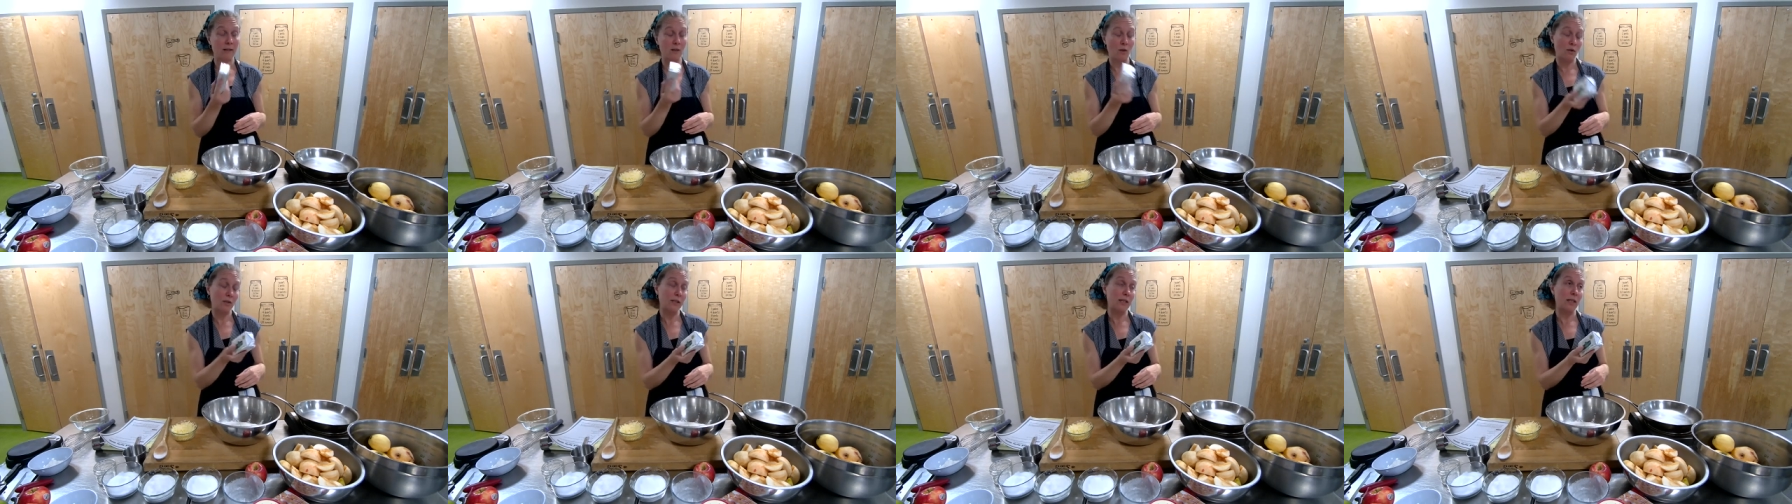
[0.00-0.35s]

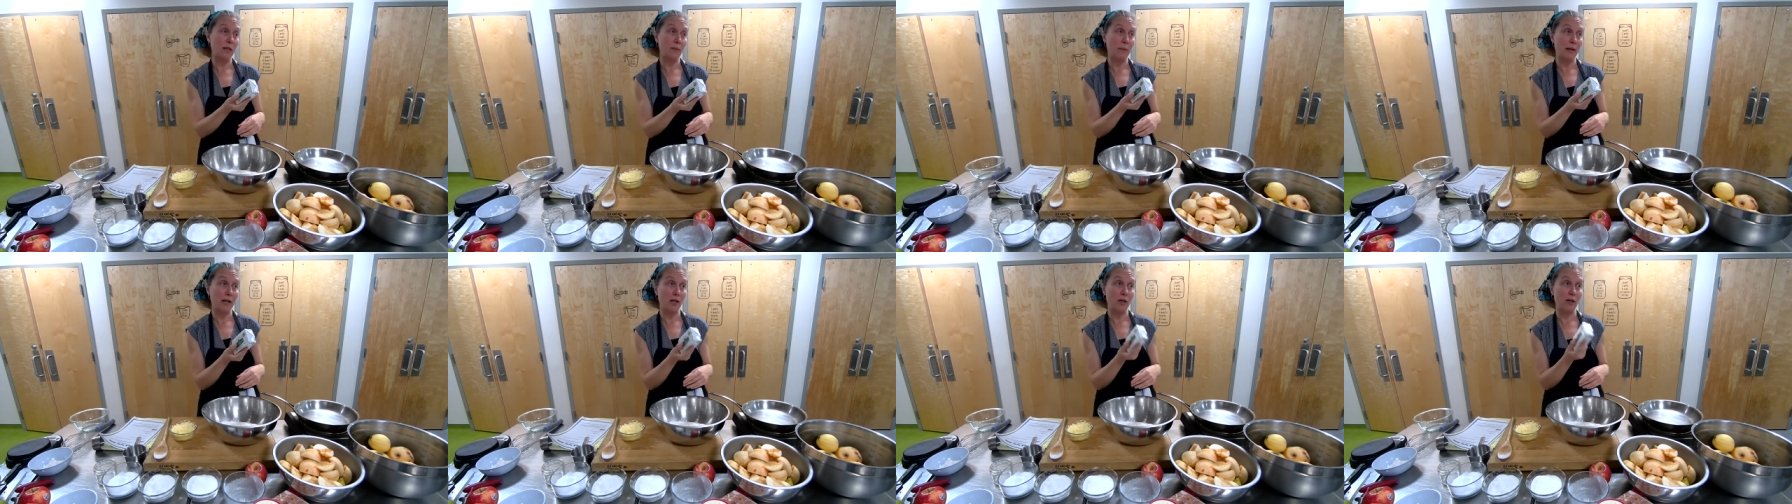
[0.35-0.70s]
stick of
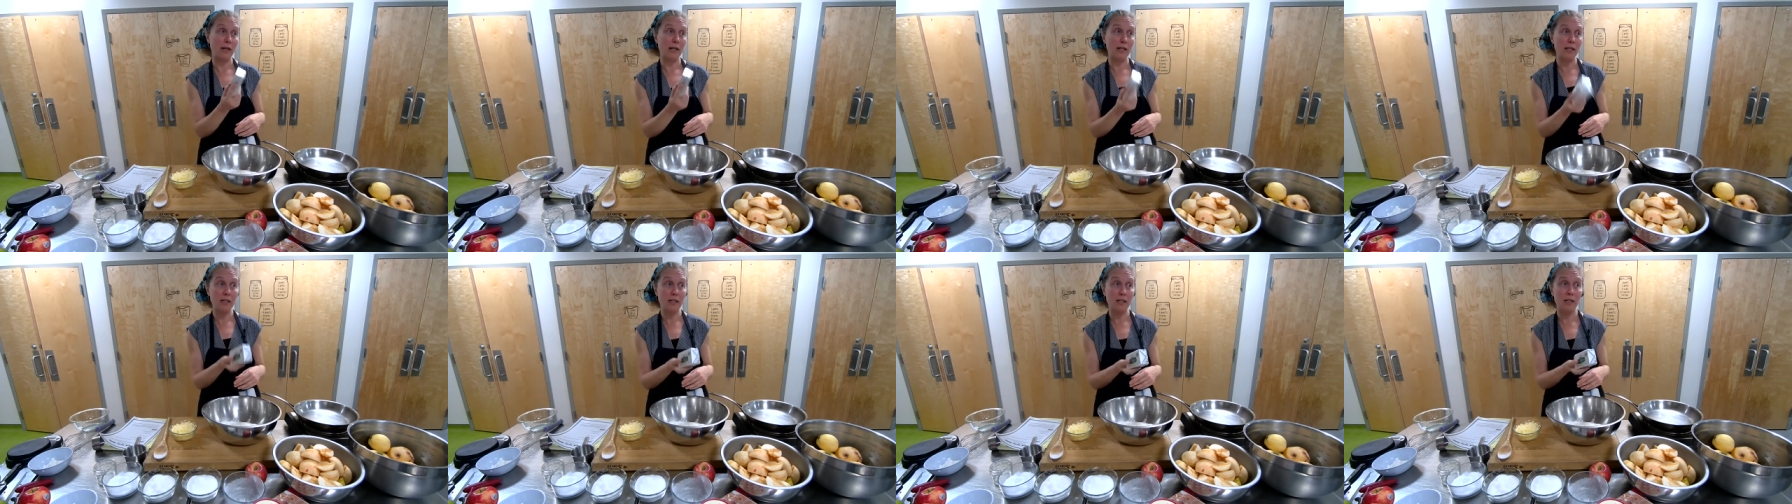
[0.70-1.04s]
butter
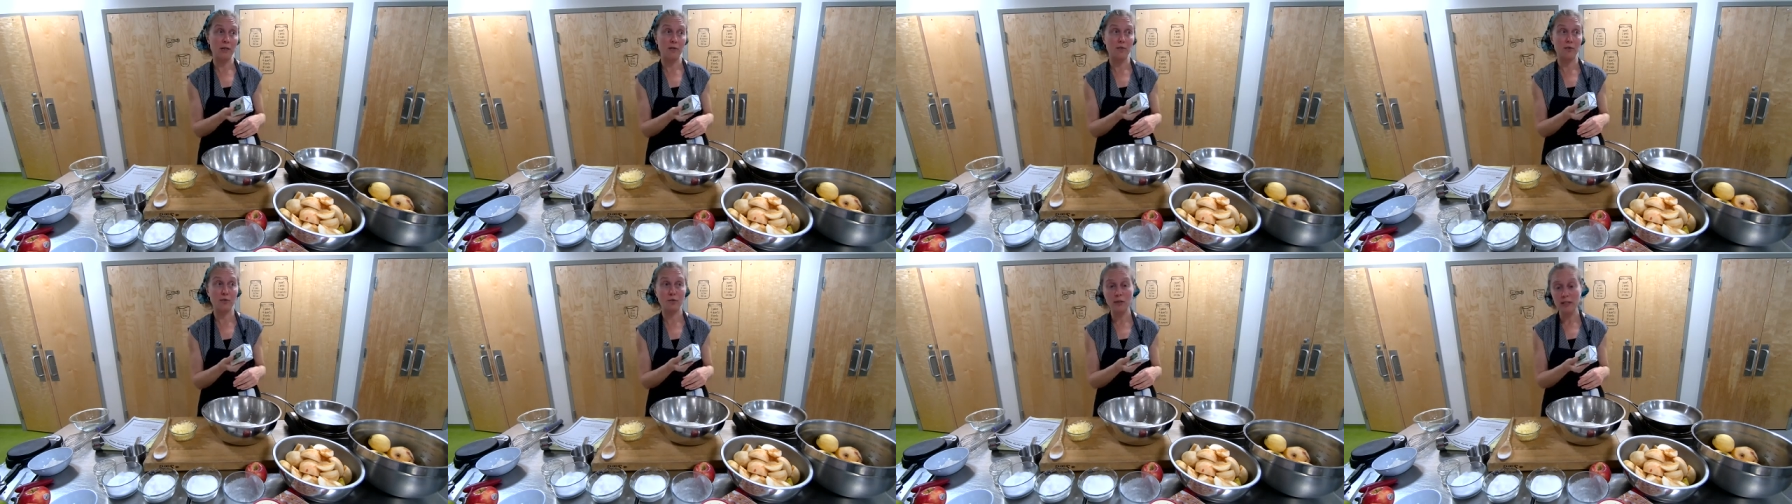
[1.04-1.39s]
into the
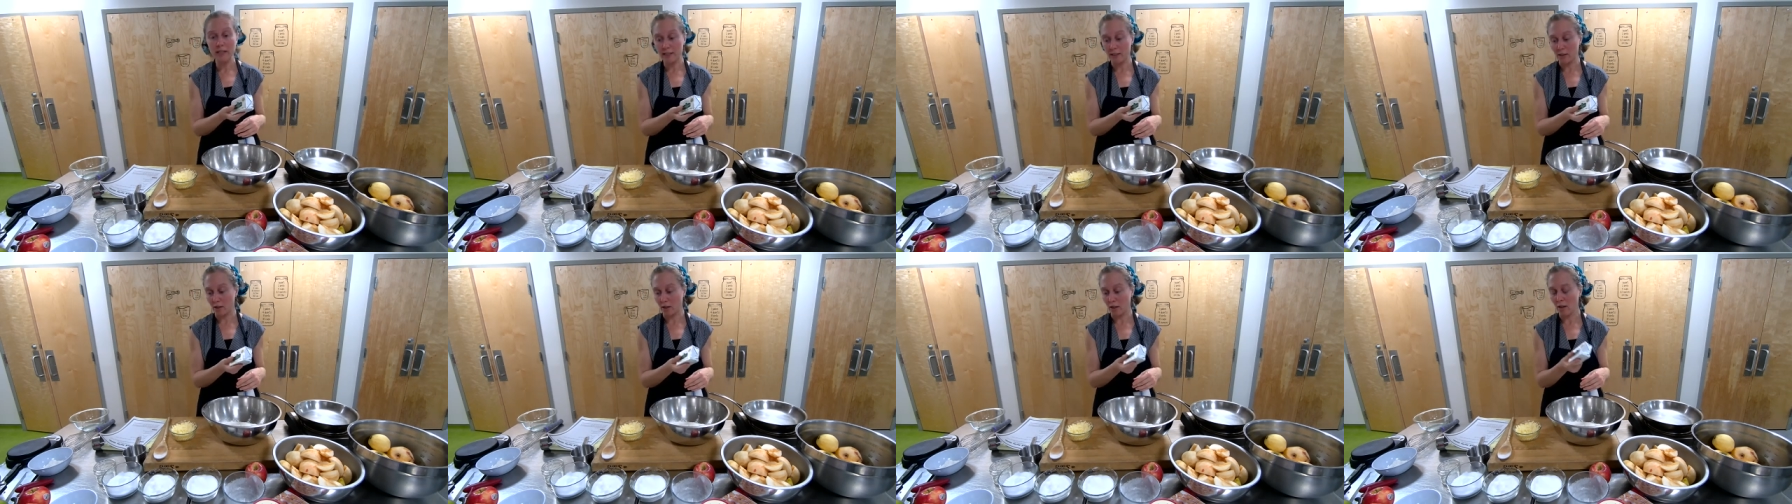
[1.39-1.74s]

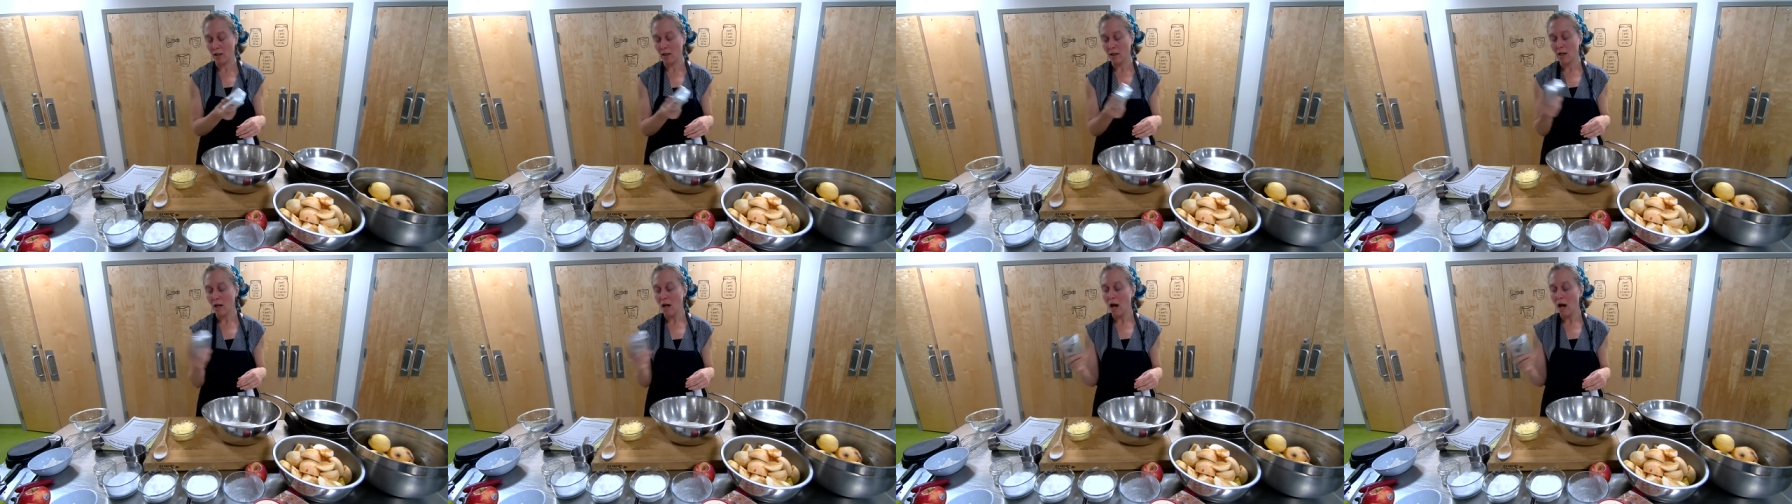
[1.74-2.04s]
freezer.